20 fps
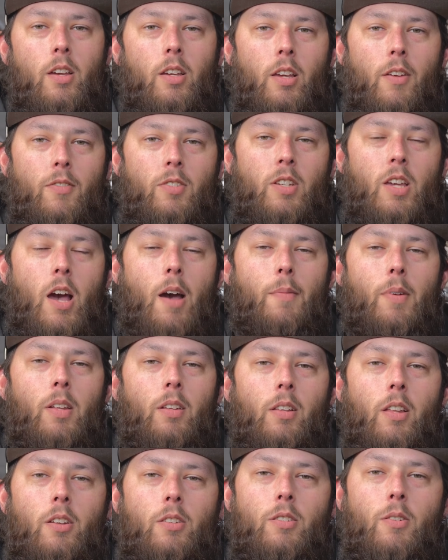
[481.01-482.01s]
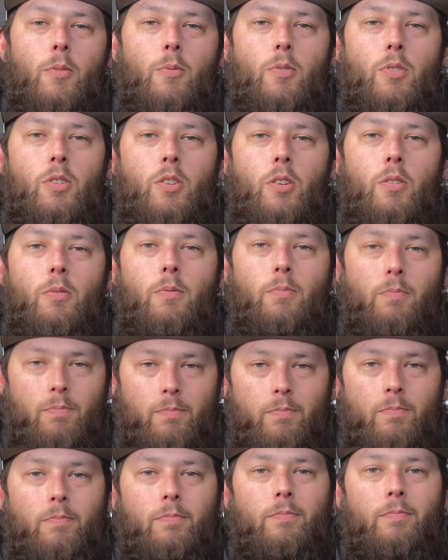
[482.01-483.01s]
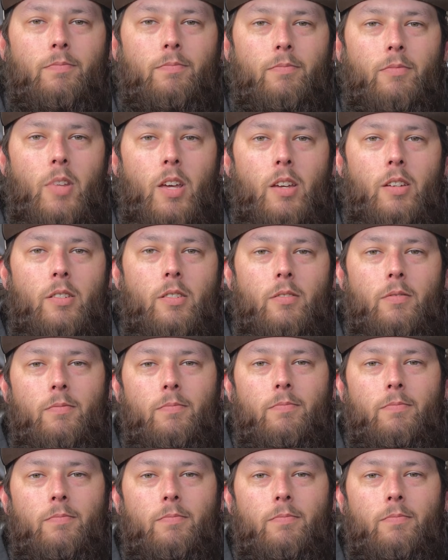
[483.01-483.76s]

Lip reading: comment and let us know what we should do. Thanks.